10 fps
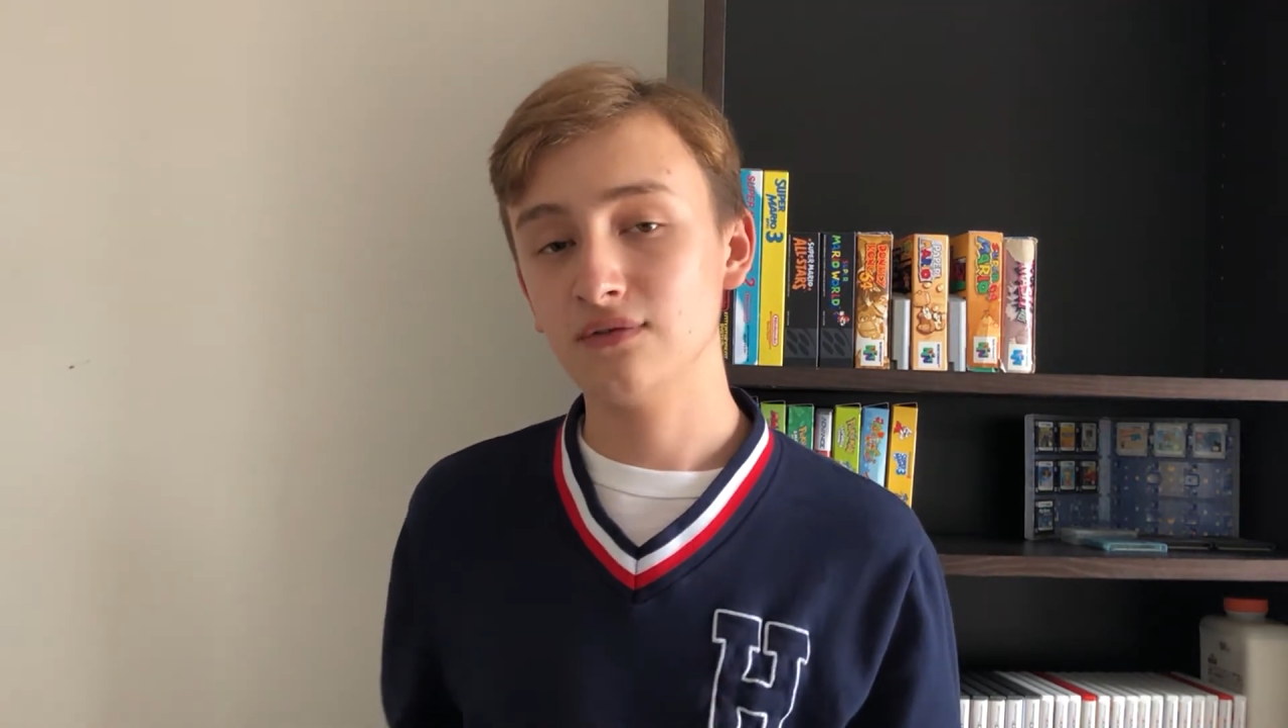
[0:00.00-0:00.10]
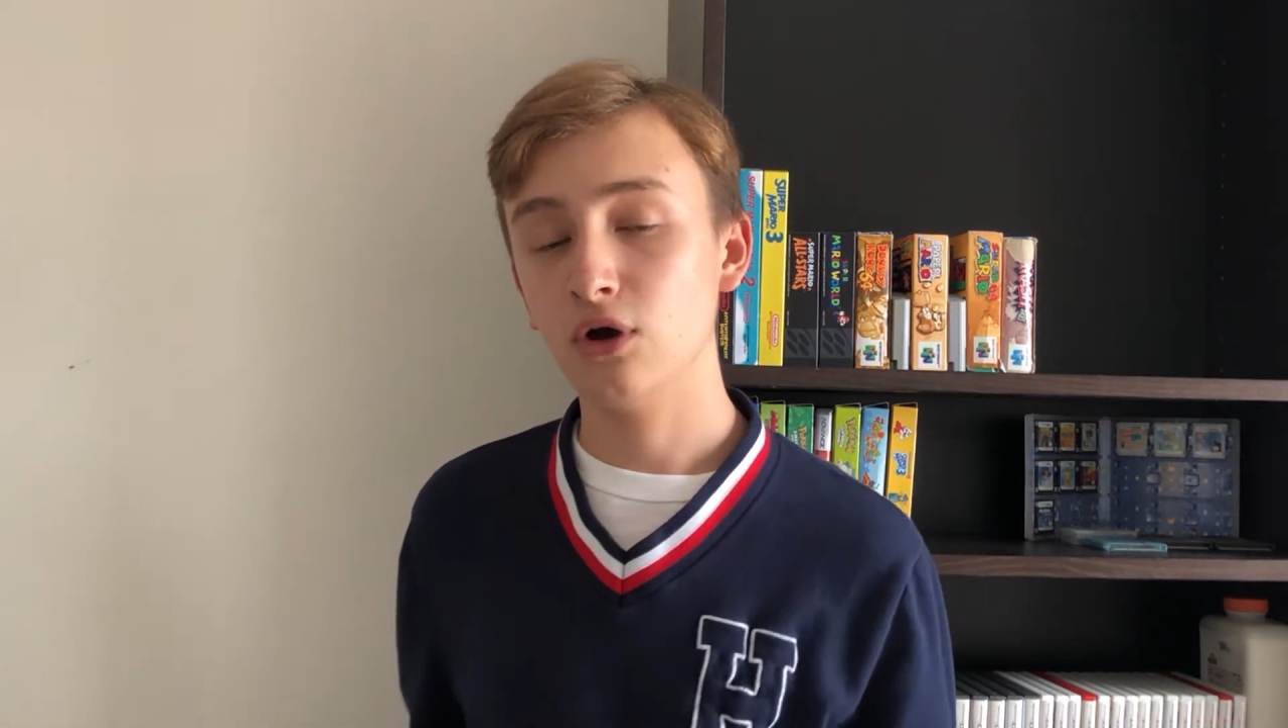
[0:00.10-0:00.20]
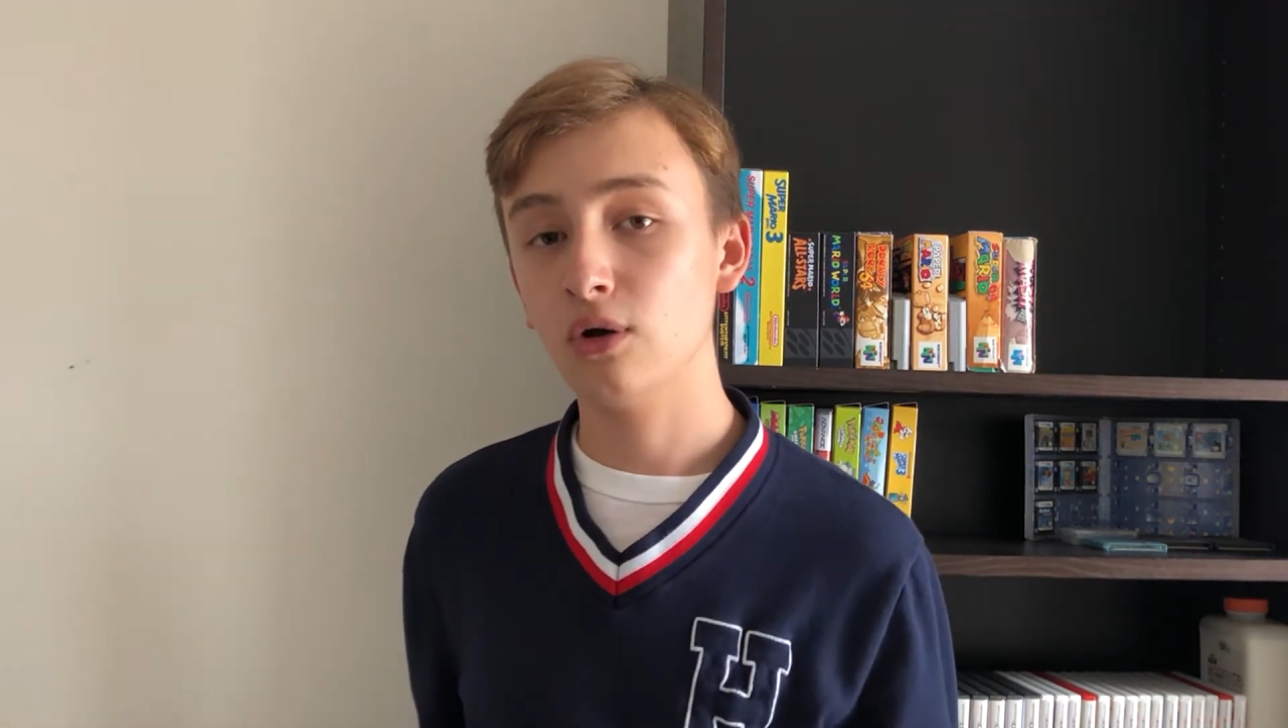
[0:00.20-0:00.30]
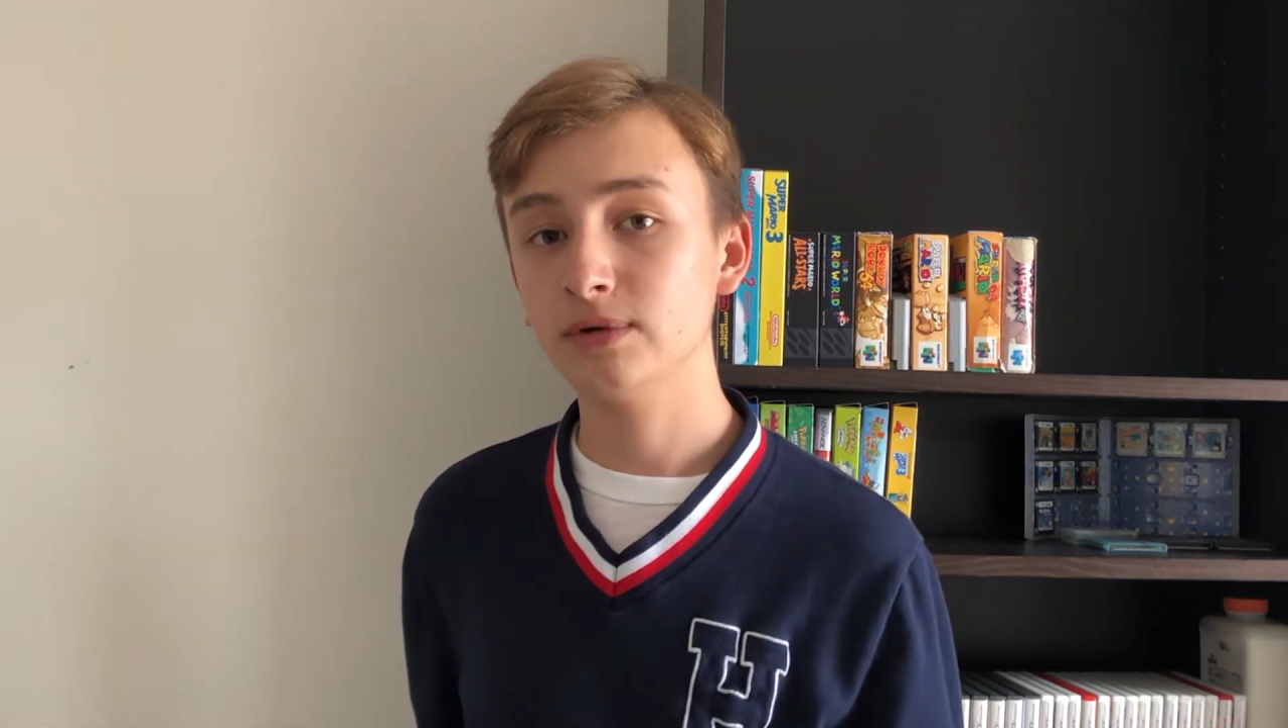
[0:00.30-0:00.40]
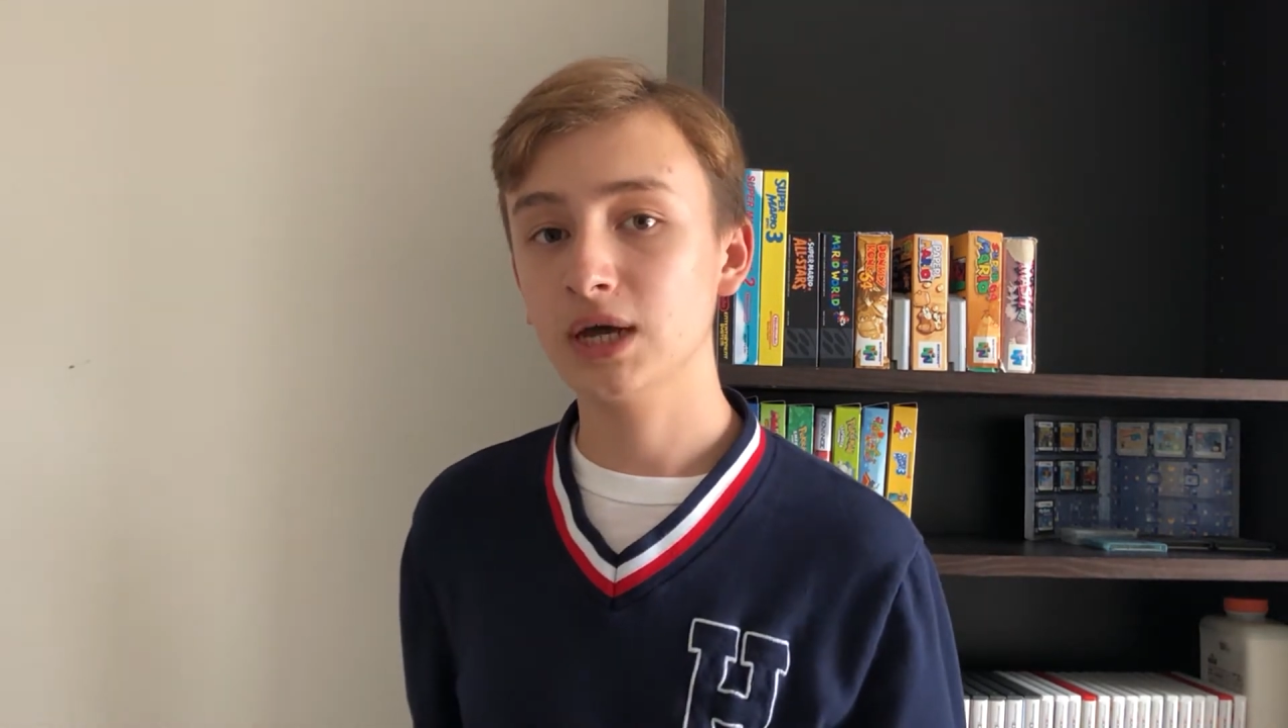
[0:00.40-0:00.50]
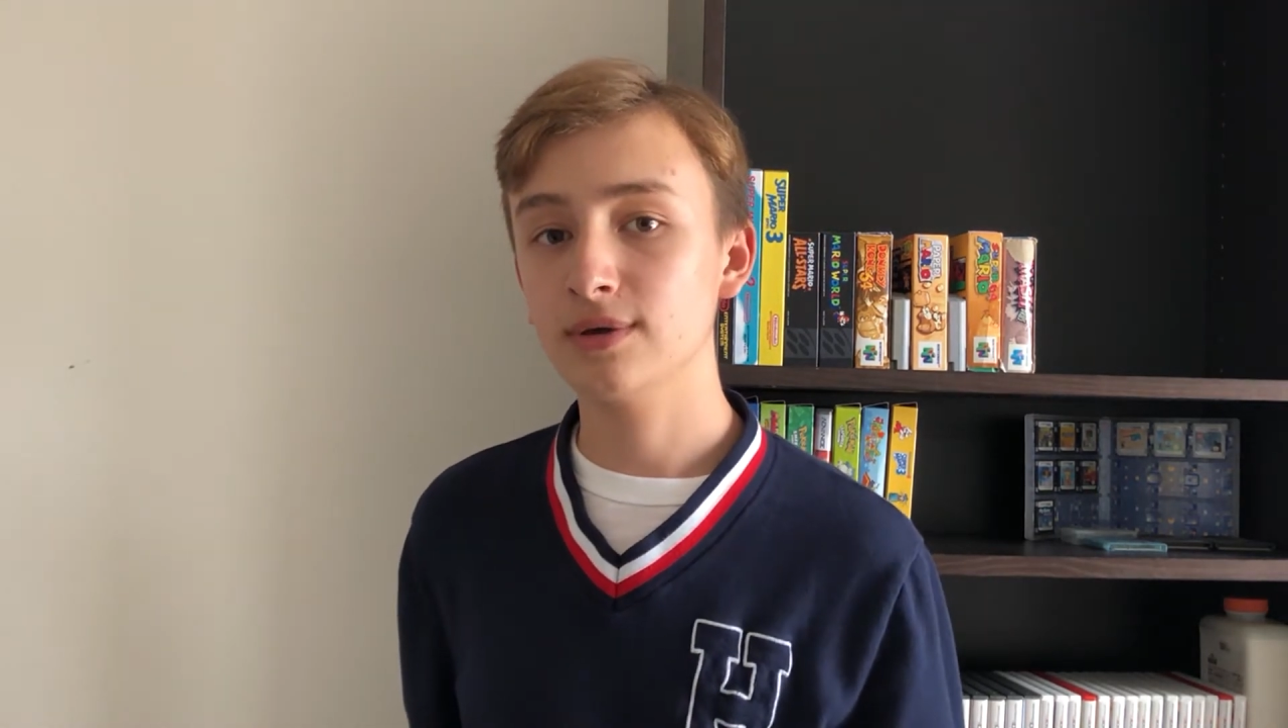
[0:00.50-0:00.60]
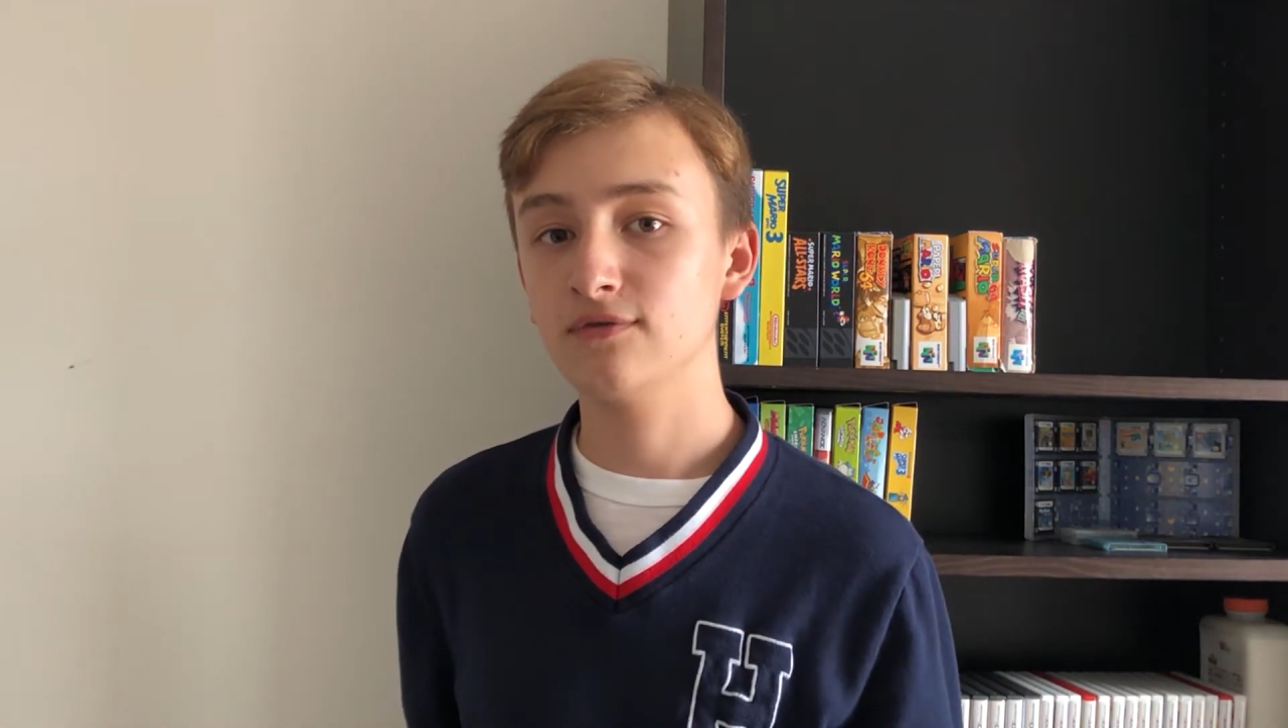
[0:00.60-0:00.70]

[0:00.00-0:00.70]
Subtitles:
of a homecoming